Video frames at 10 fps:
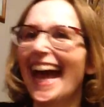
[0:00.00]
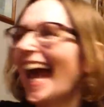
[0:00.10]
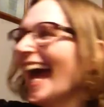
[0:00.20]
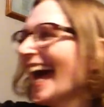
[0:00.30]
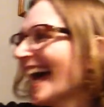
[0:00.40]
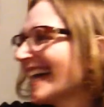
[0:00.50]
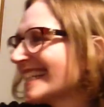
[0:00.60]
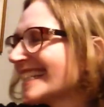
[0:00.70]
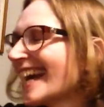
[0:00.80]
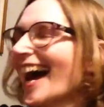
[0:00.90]

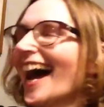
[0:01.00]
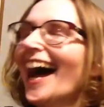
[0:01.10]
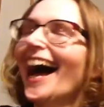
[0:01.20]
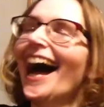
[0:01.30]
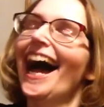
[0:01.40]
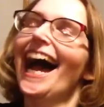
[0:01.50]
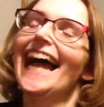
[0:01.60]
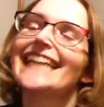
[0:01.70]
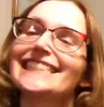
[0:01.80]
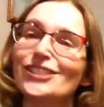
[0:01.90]
And
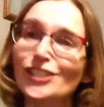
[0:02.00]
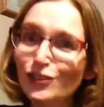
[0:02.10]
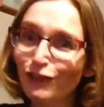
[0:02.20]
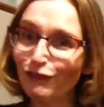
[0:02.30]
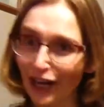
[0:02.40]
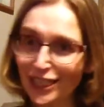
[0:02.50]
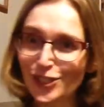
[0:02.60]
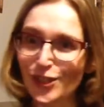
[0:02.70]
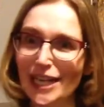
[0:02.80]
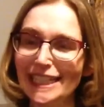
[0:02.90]
it's just
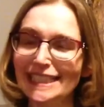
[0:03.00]
frustrating.